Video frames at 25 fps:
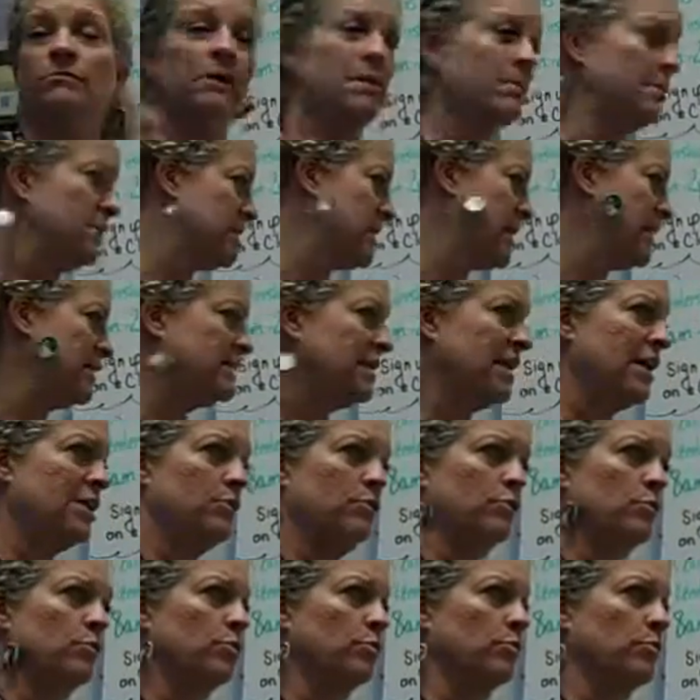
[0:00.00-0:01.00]
maybe takes out
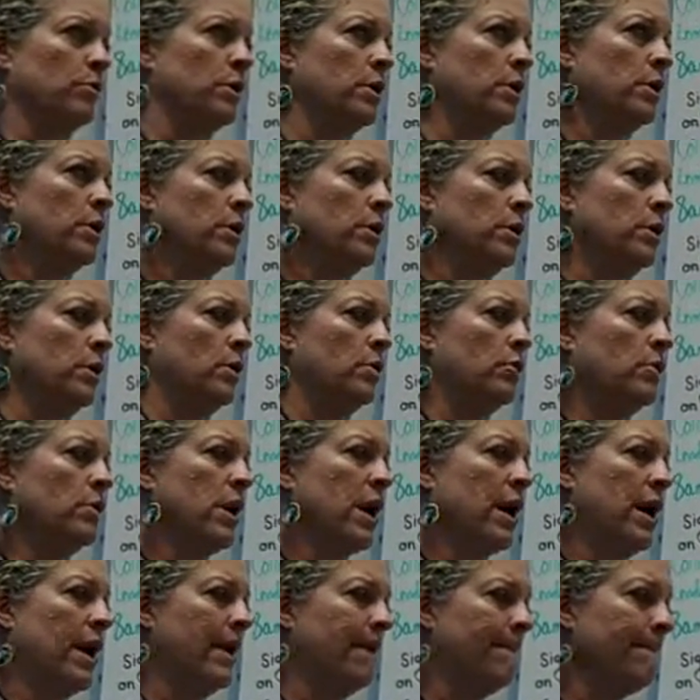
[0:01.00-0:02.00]
a room.
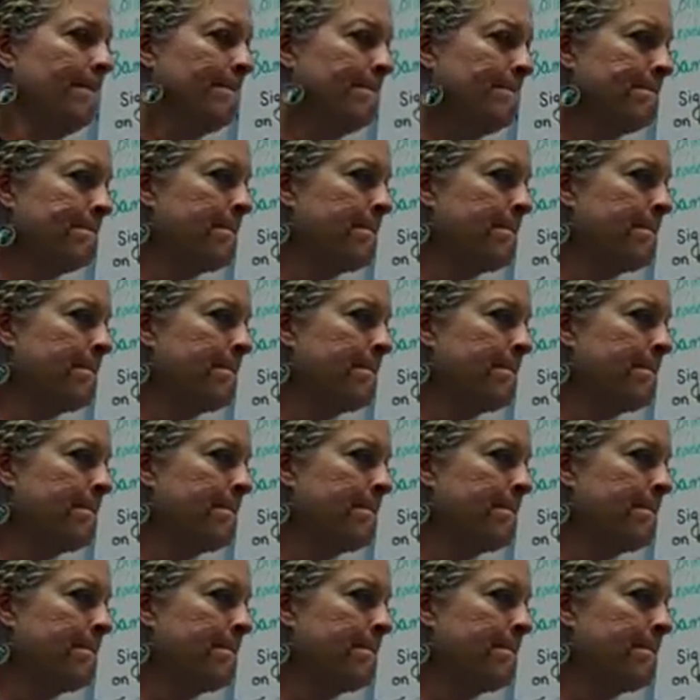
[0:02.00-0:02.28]
Okay?